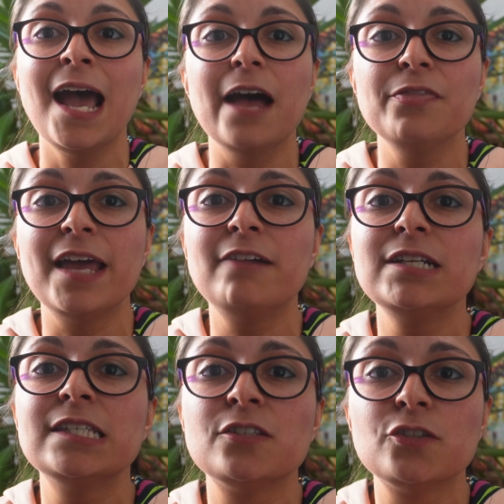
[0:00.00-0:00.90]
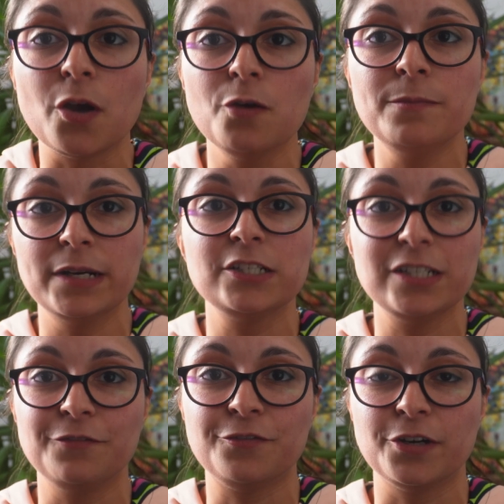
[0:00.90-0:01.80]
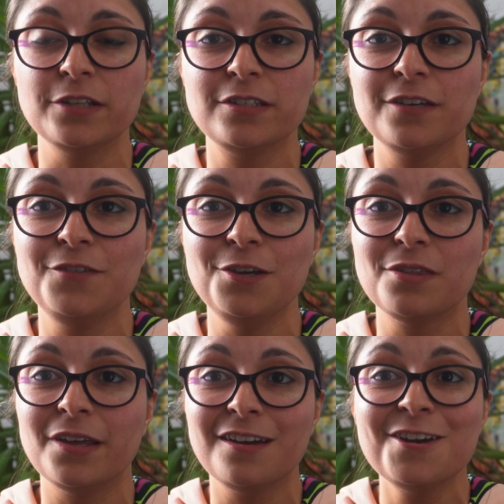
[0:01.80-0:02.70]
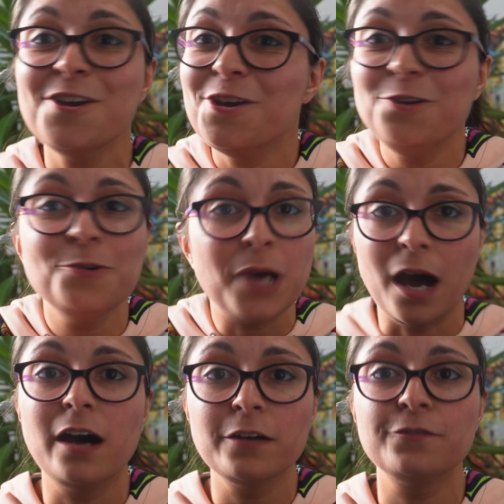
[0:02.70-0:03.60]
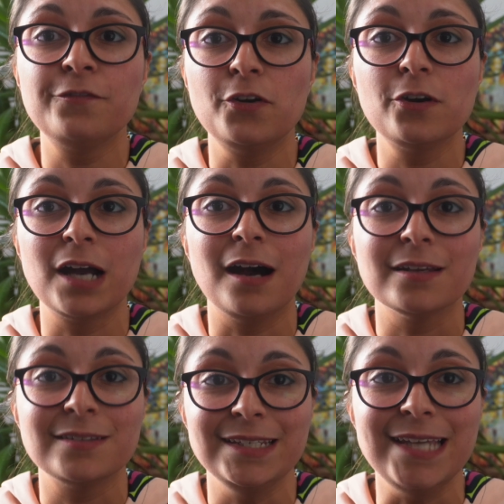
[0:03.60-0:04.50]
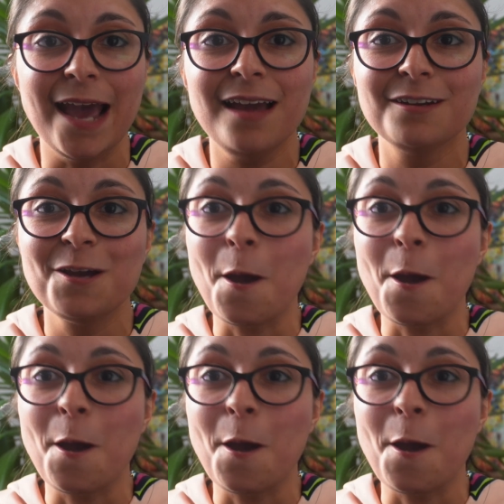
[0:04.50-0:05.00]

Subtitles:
And there is so much in front of you that you can't forecast yet,